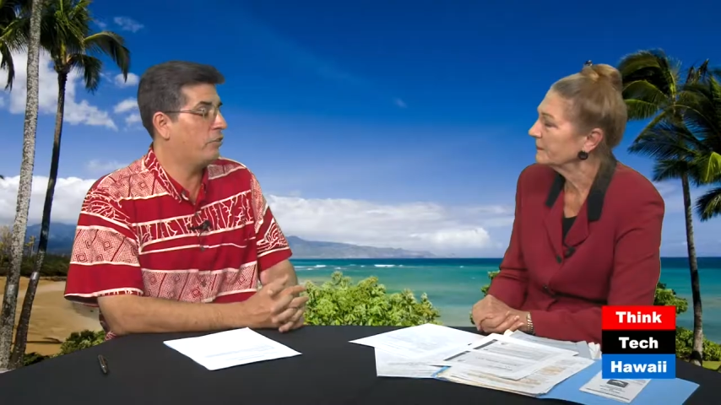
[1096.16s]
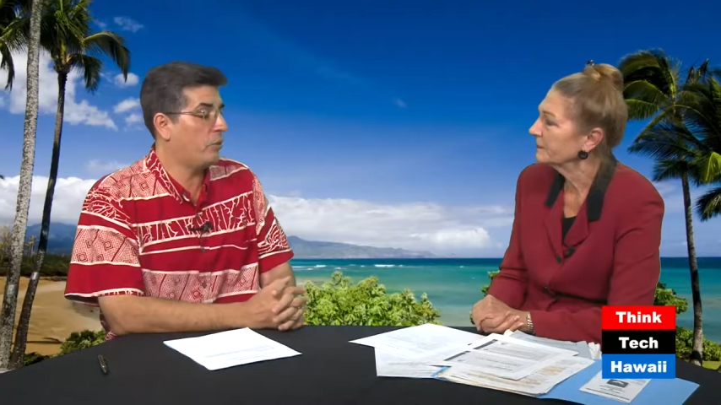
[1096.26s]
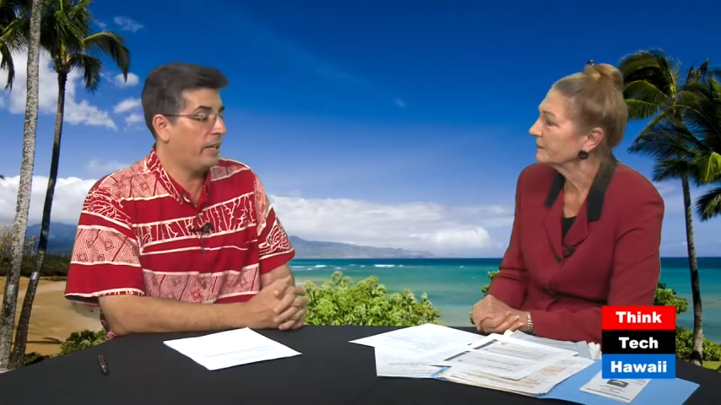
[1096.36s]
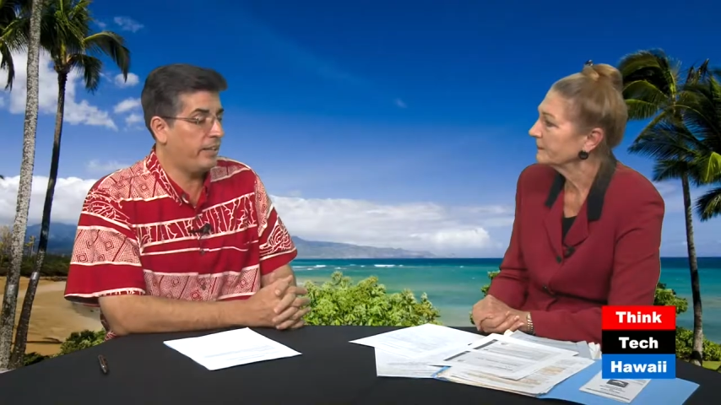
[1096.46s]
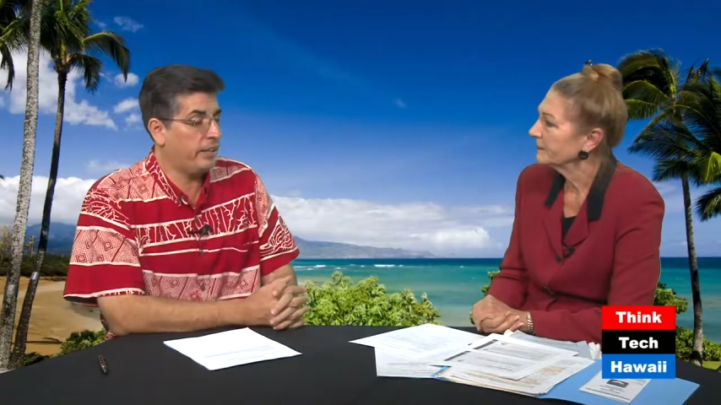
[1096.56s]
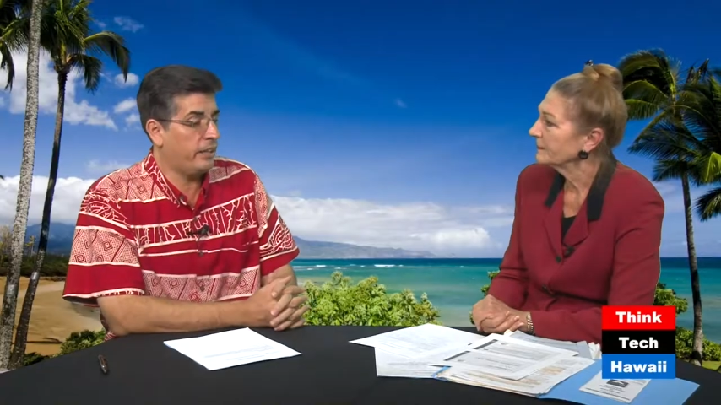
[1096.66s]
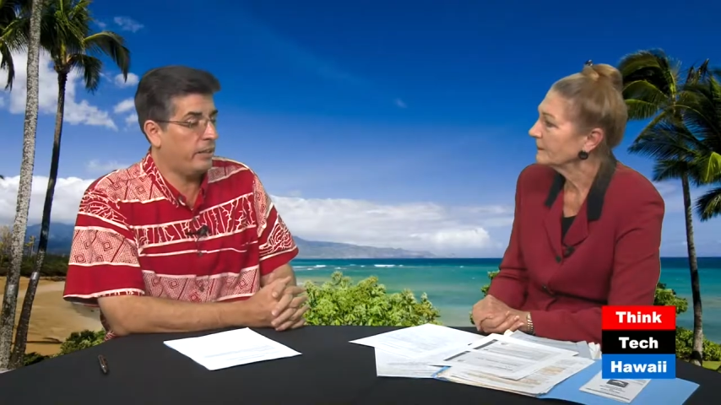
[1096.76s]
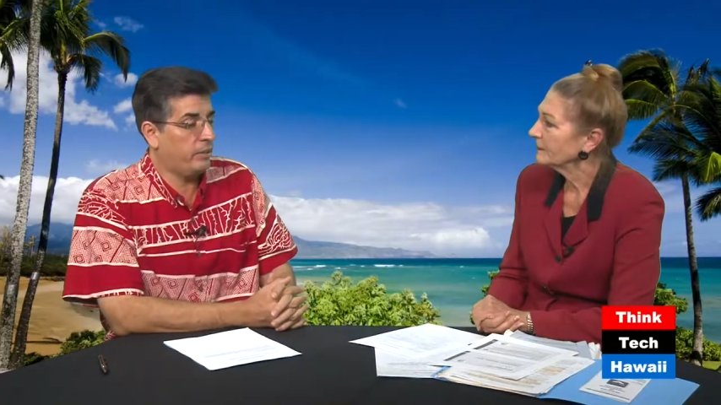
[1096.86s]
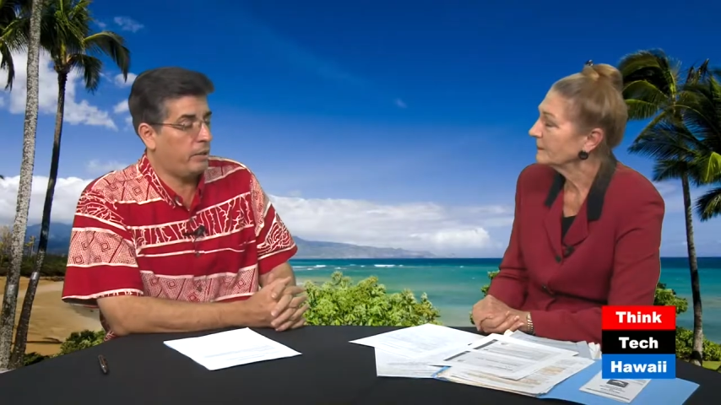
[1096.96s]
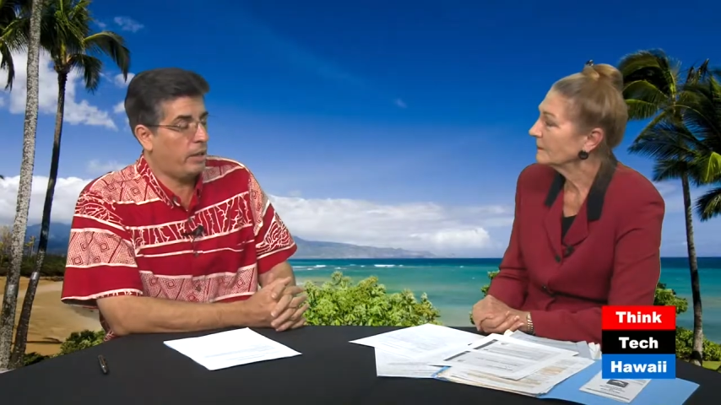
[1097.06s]
Speaker 1: so I think uh,
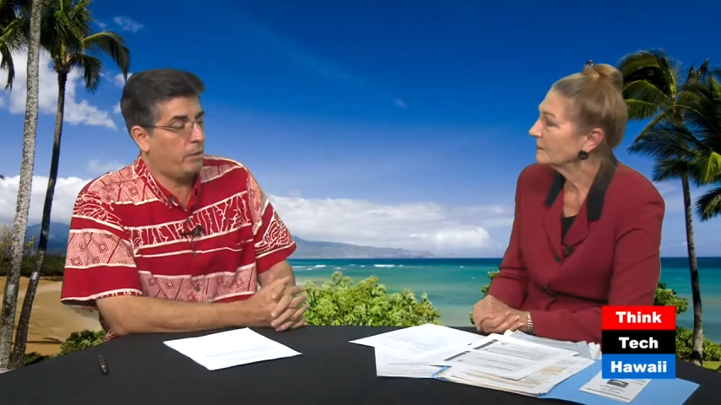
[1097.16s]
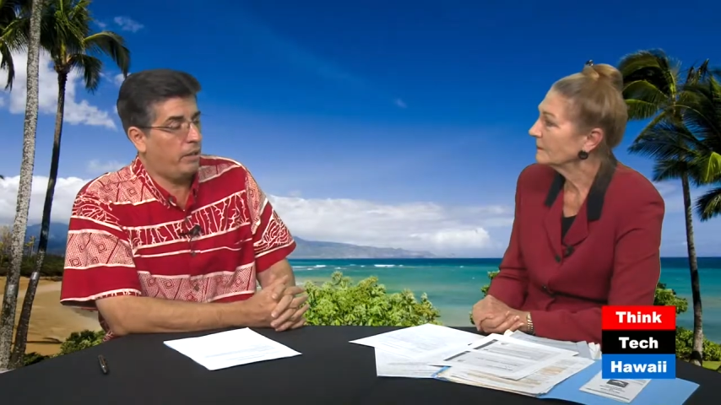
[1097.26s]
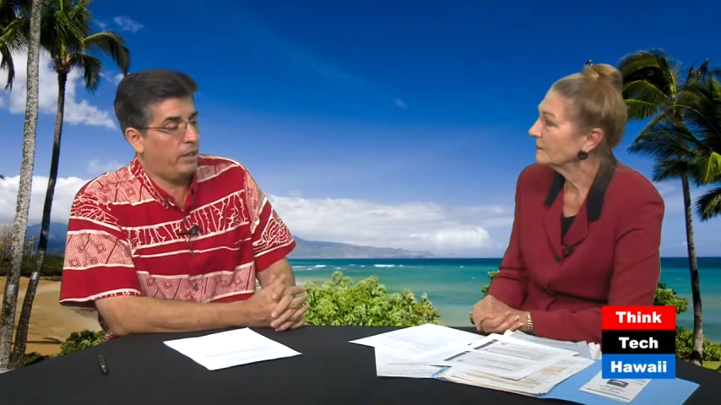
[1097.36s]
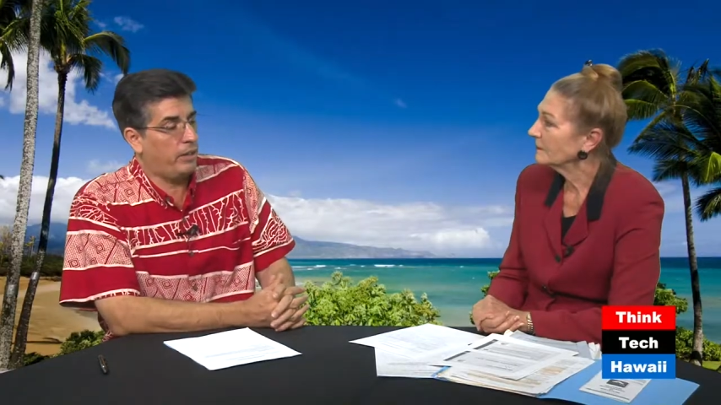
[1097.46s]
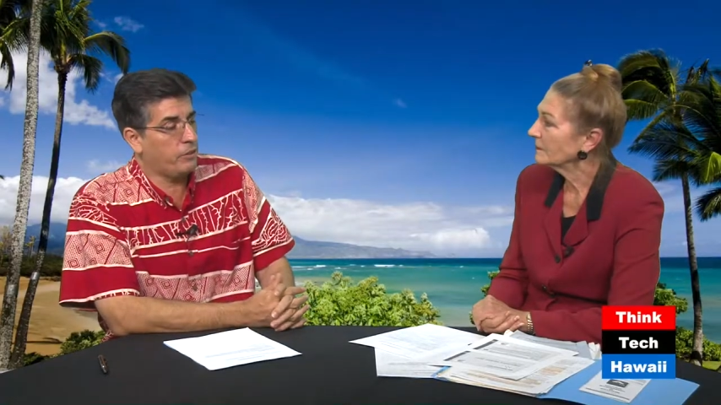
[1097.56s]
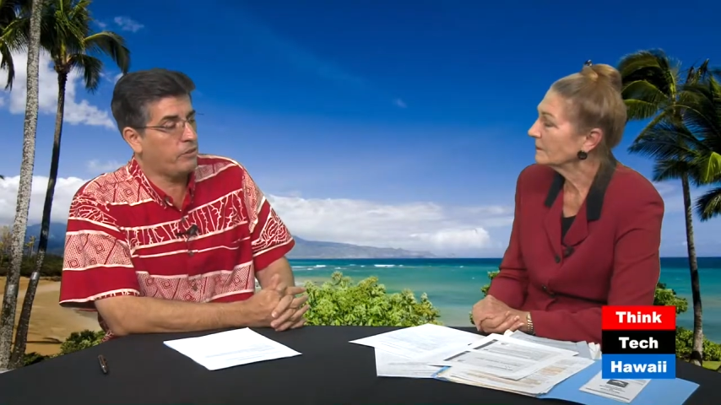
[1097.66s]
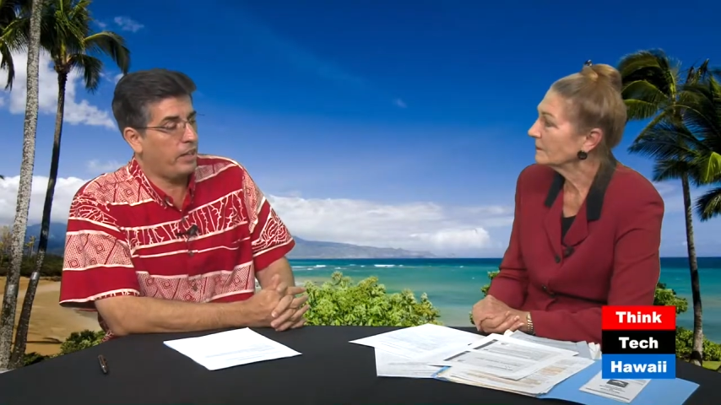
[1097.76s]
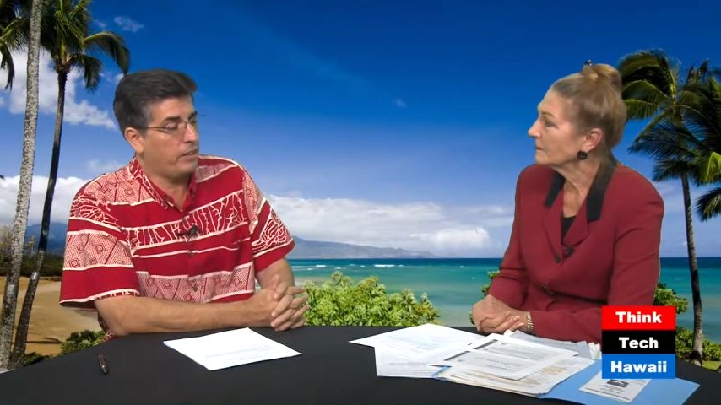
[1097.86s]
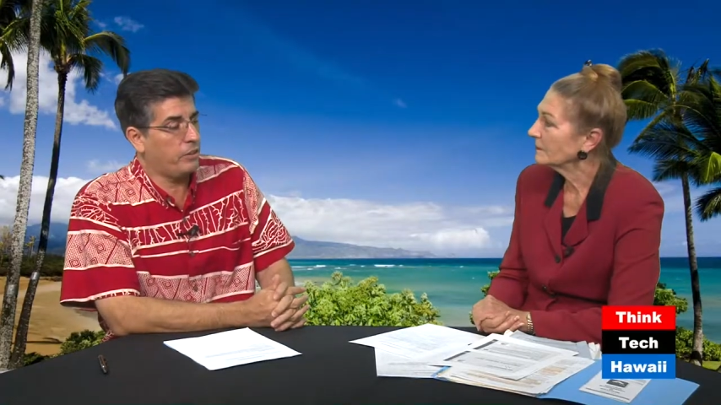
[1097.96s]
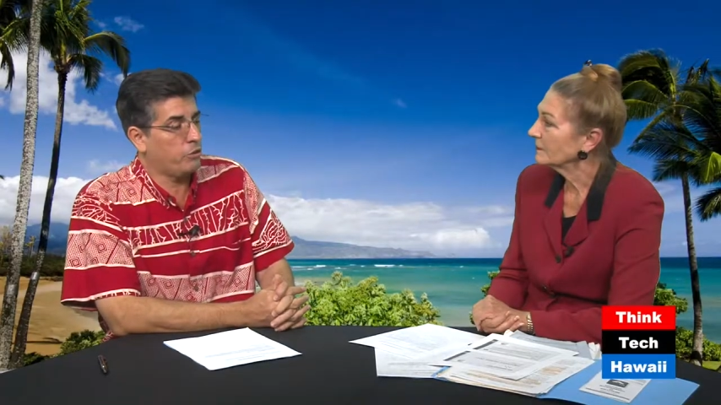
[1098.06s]
the other side
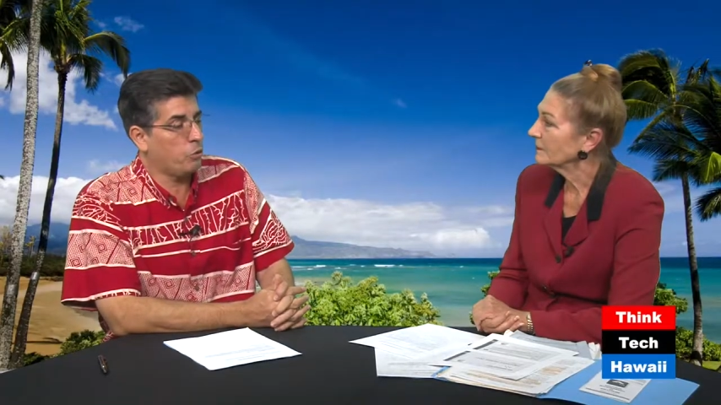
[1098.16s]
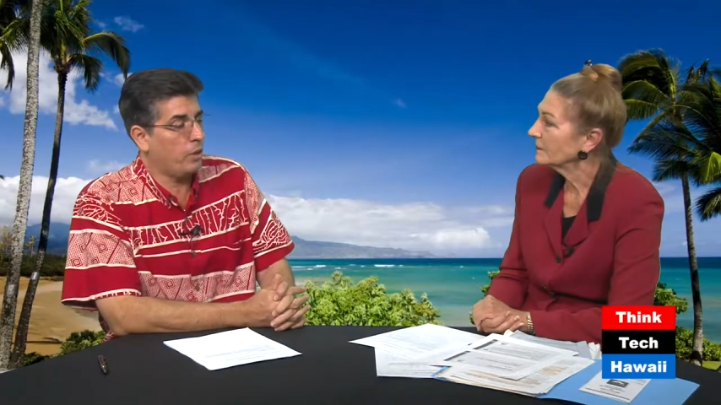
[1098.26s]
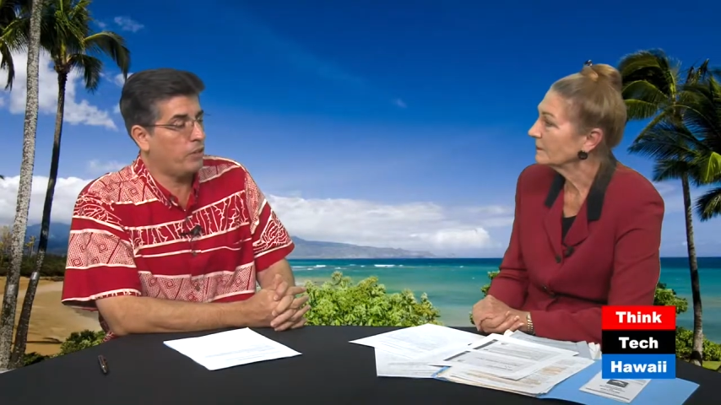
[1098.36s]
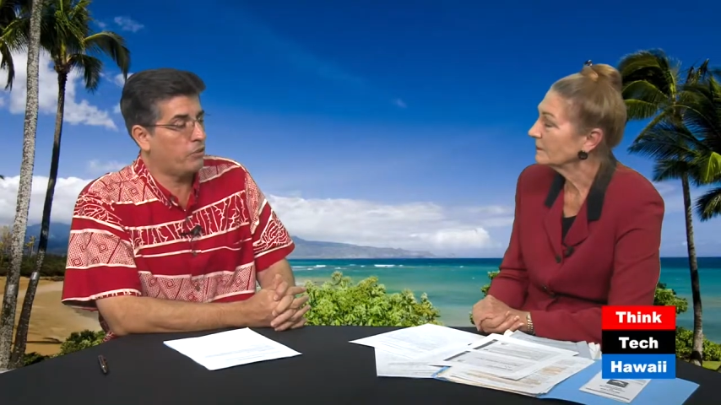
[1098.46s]
of this coin is